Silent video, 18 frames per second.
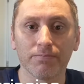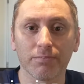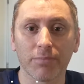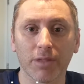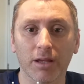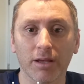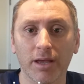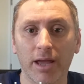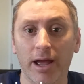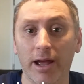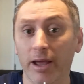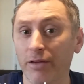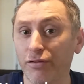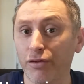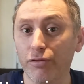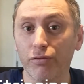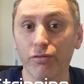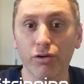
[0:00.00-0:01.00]
yeah, if
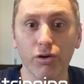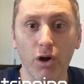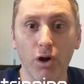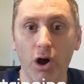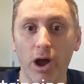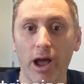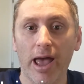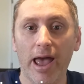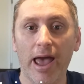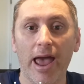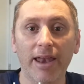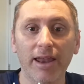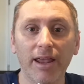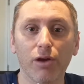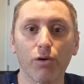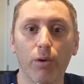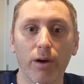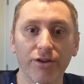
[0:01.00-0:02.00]
you've got any
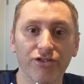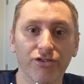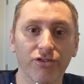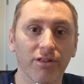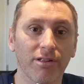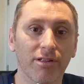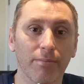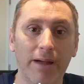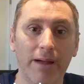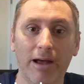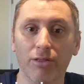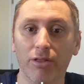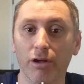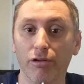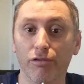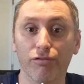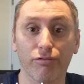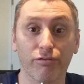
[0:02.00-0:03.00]
questions about
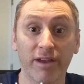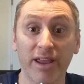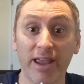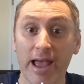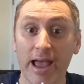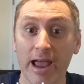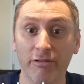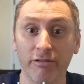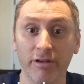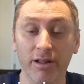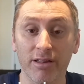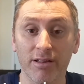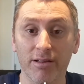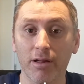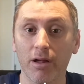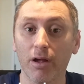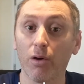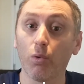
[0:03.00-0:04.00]
those three areas,
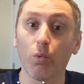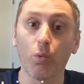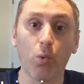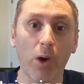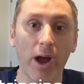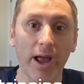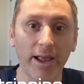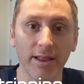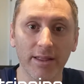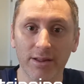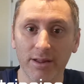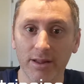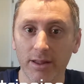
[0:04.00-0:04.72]
weight,